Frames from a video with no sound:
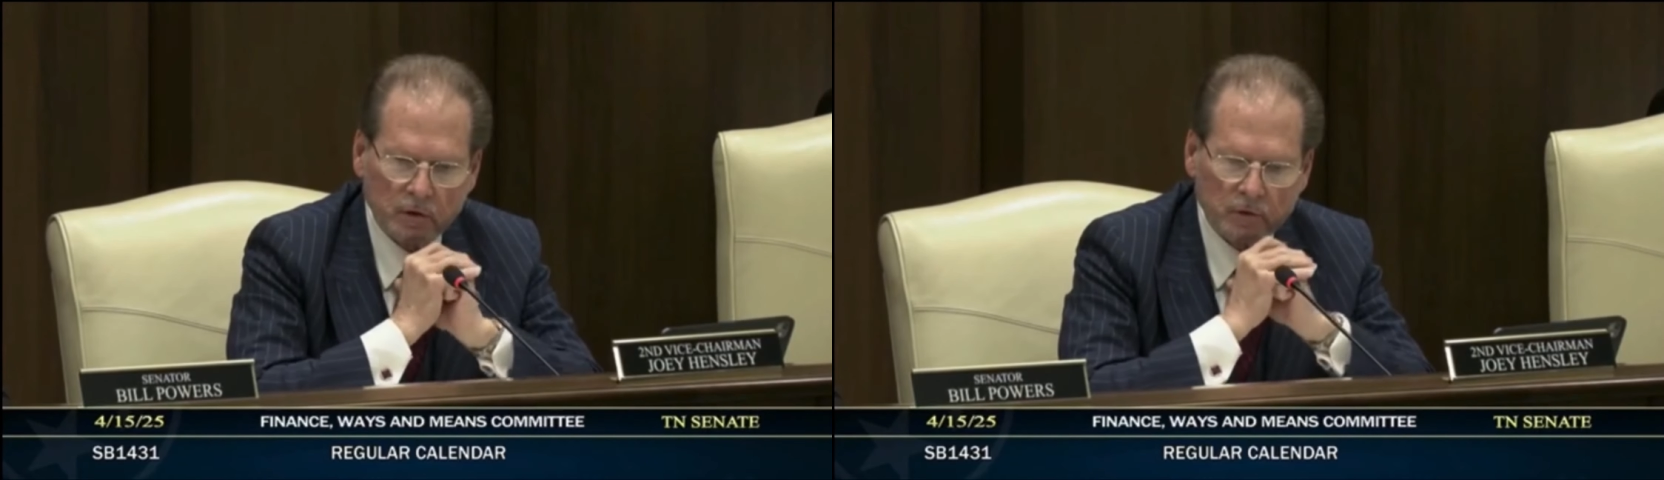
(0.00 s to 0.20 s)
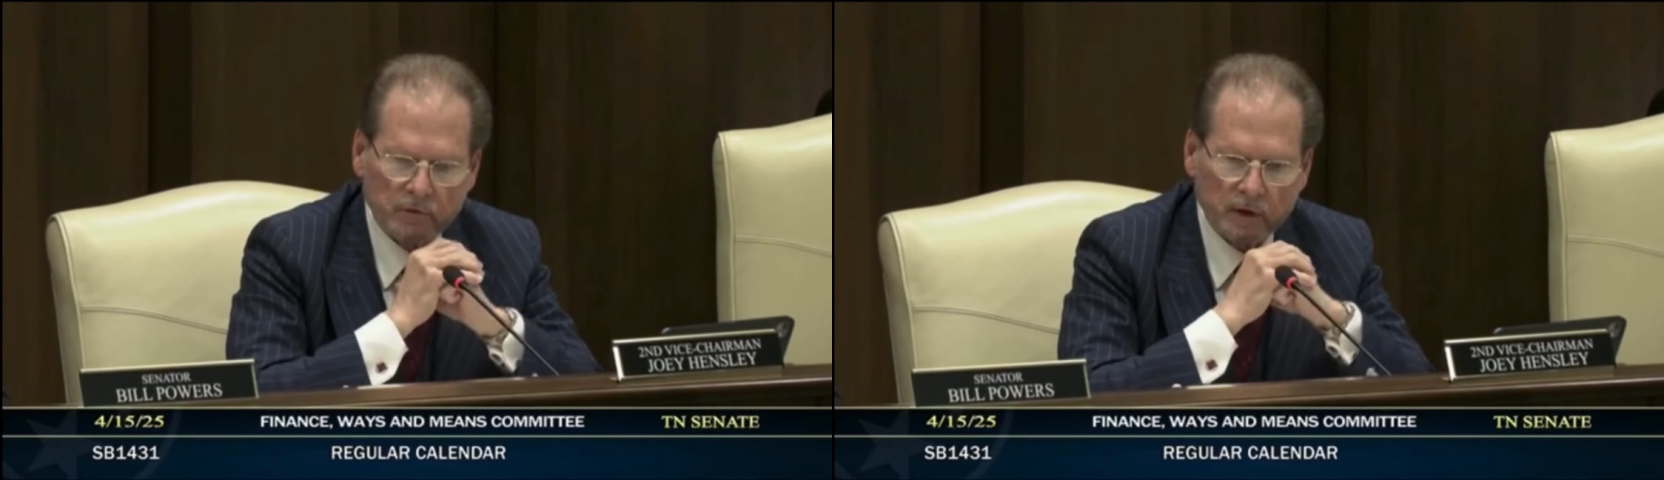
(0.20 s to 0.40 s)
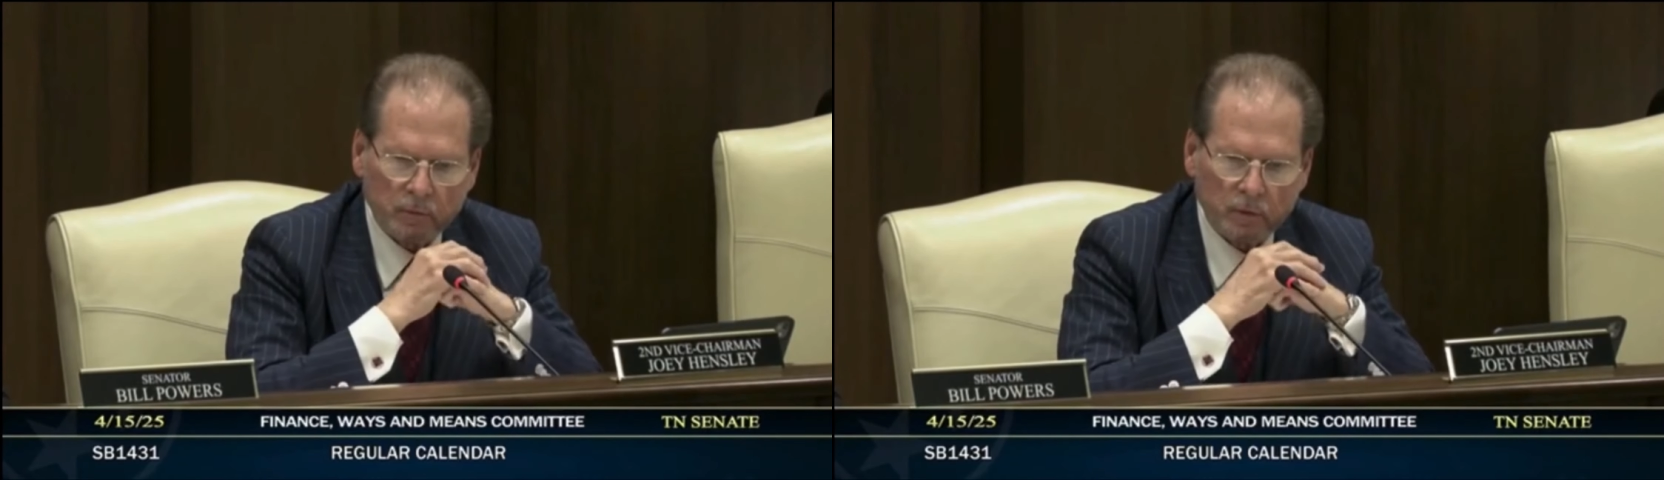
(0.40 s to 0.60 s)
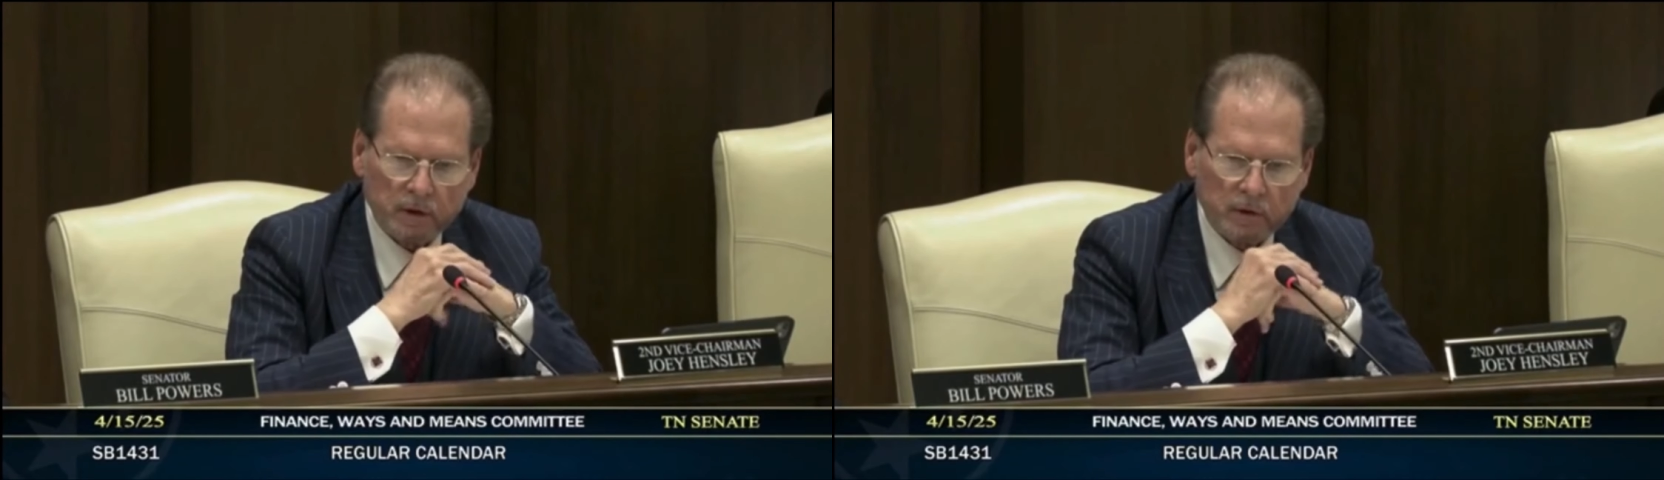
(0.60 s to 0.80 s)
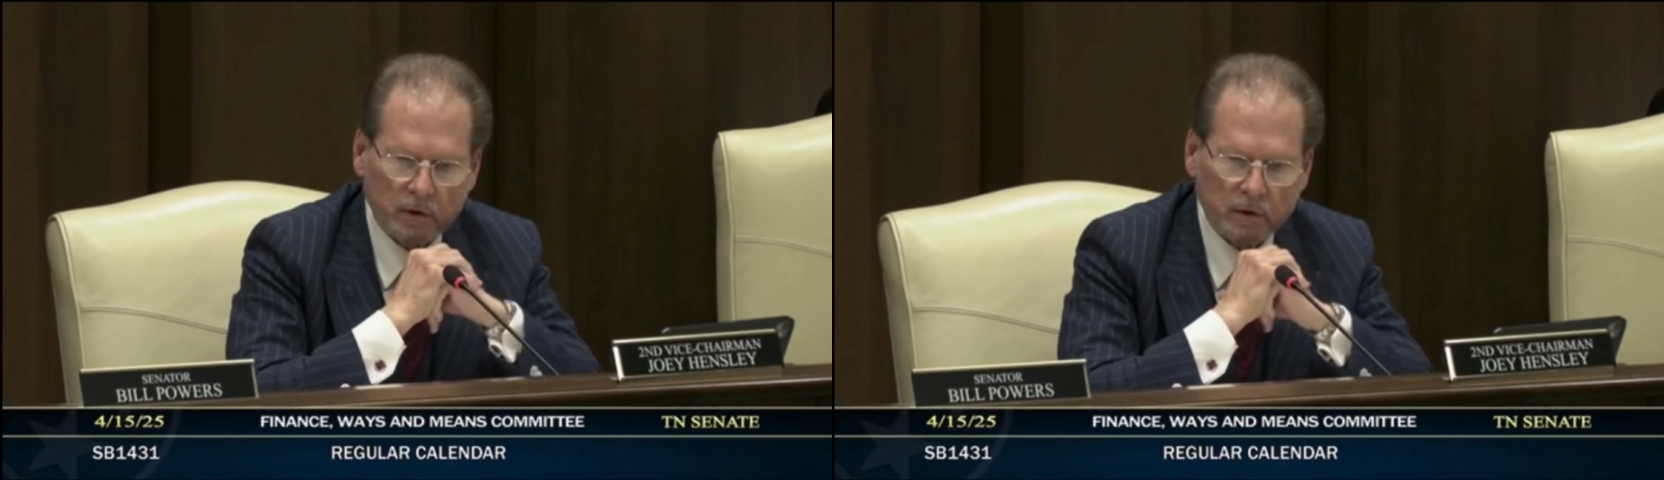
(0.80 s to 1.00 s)
or is that
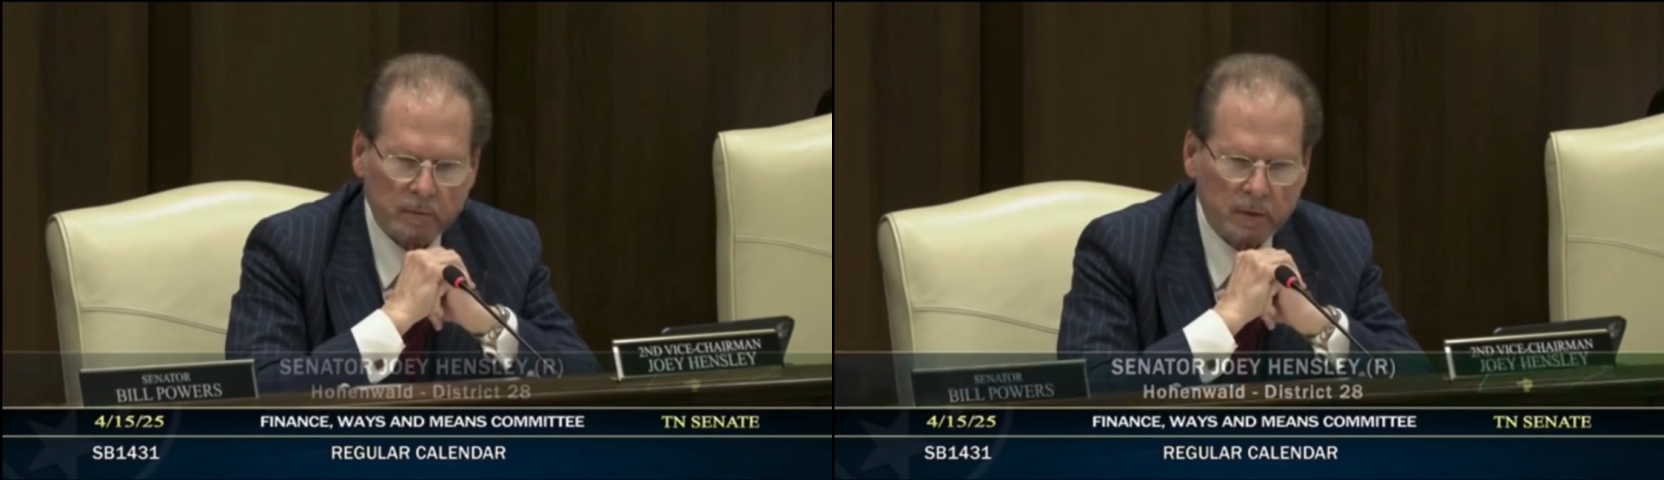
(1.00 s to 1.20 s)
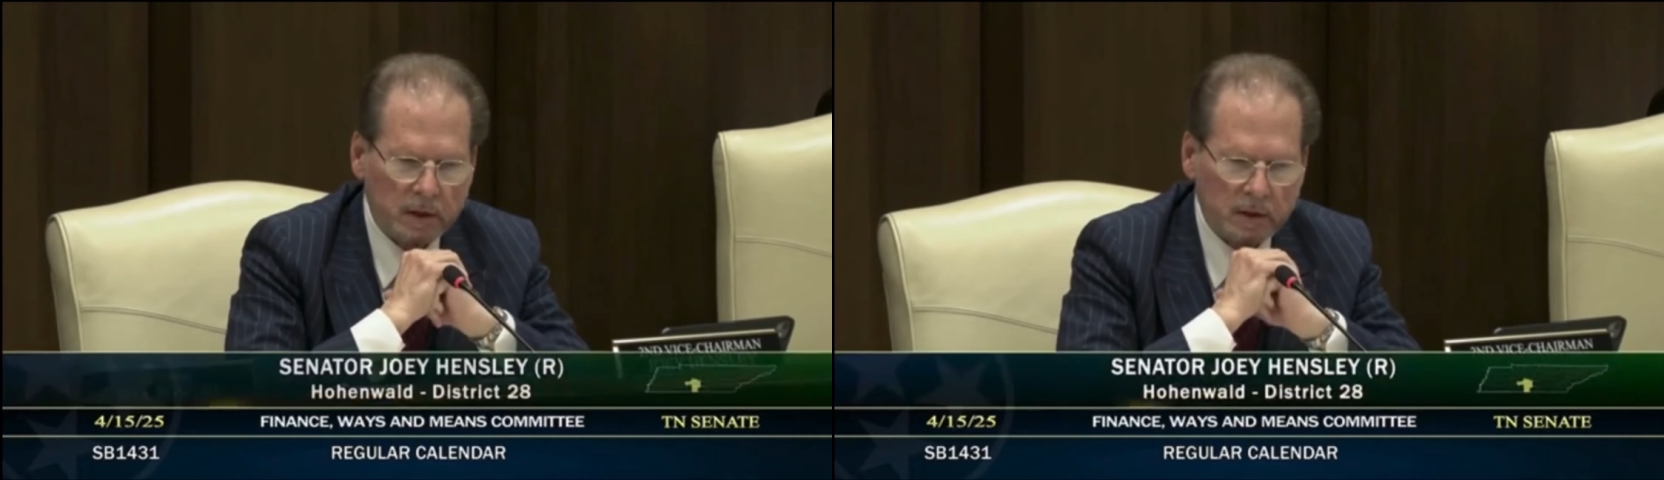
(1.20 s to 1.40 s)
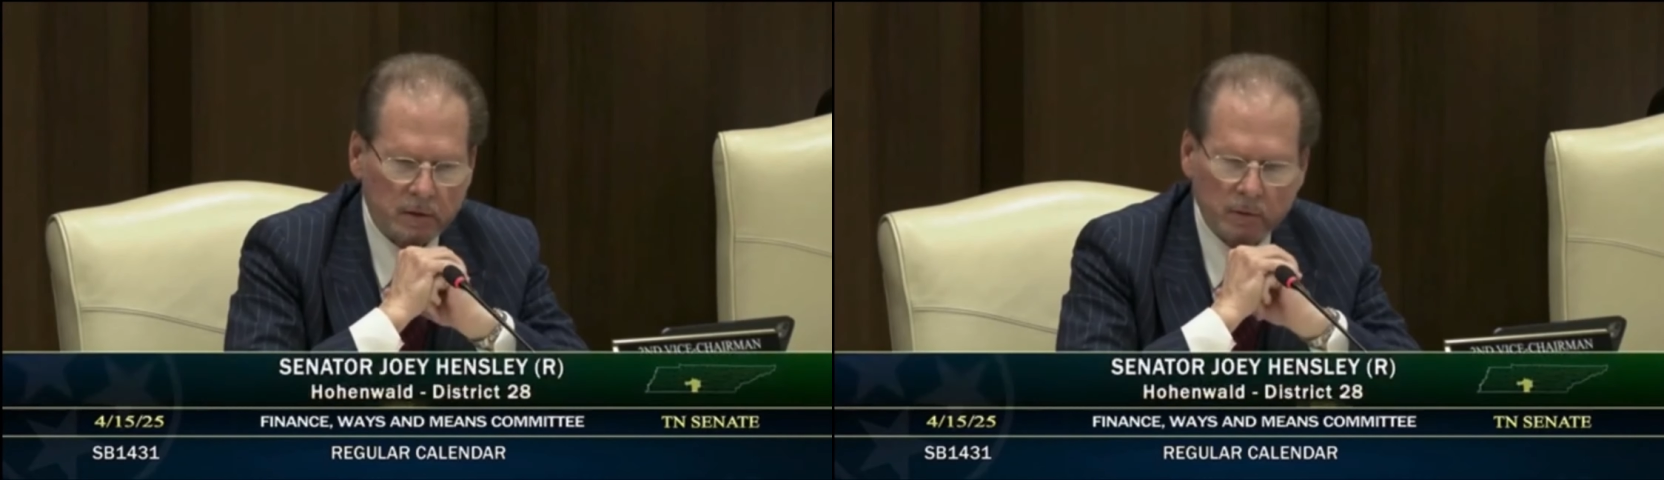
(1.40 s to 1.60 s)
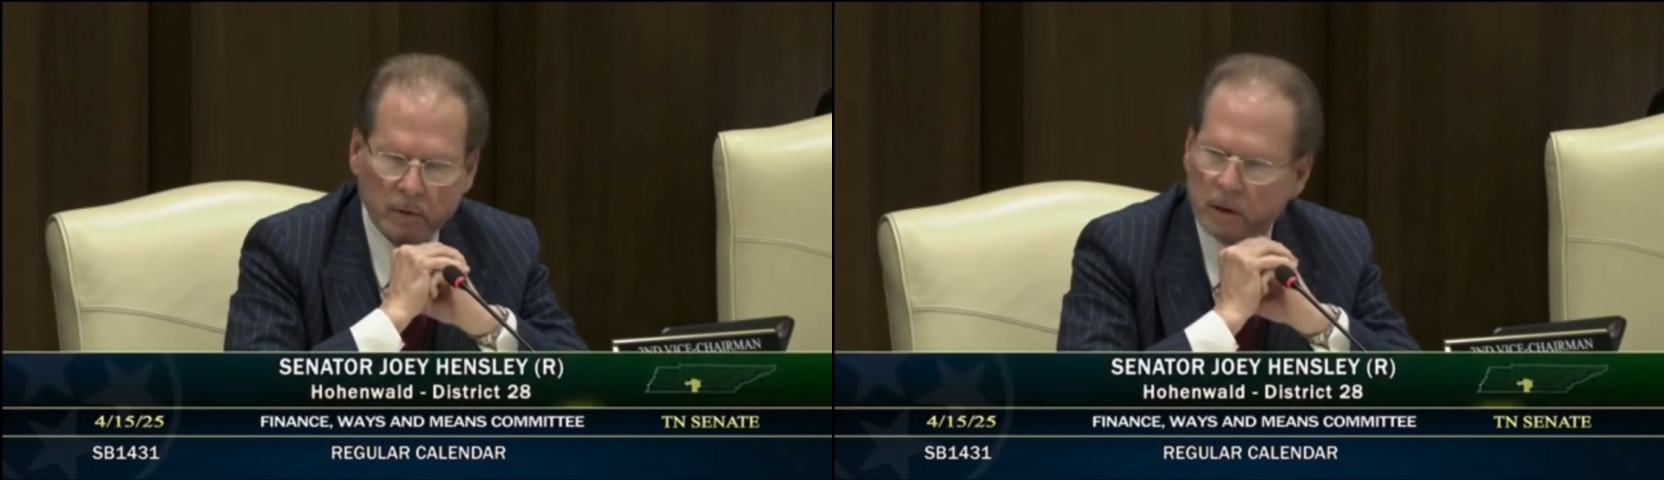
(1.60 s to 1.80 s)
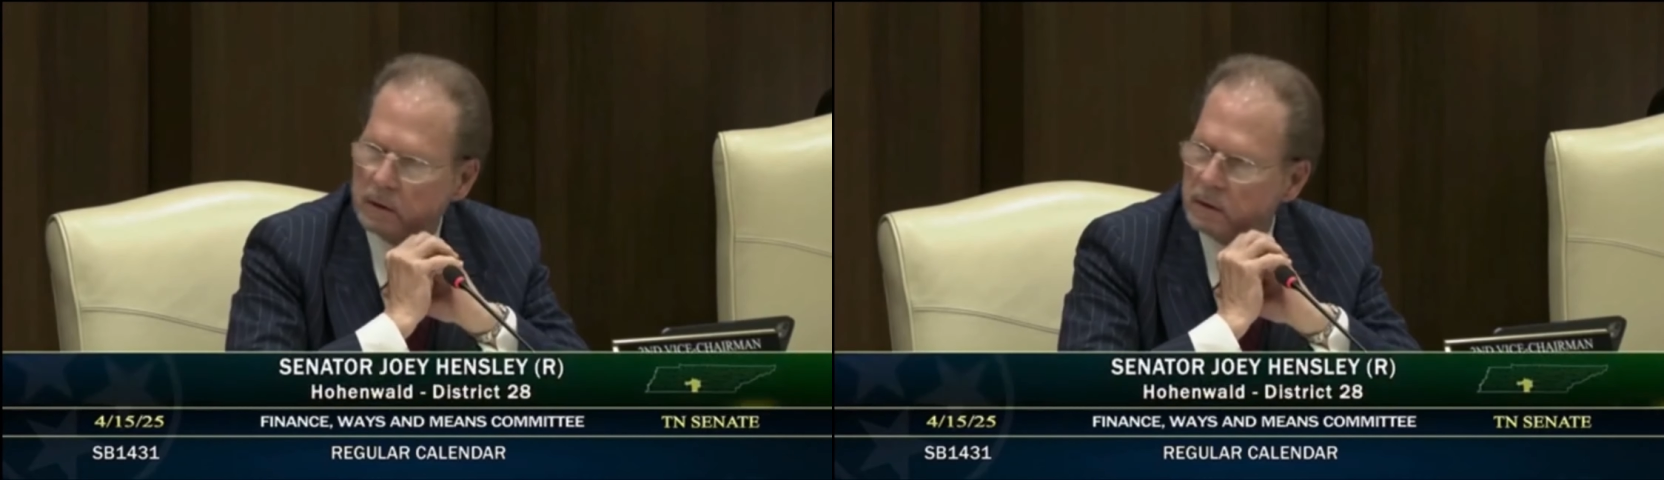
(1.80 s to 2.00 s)
recurring money or what?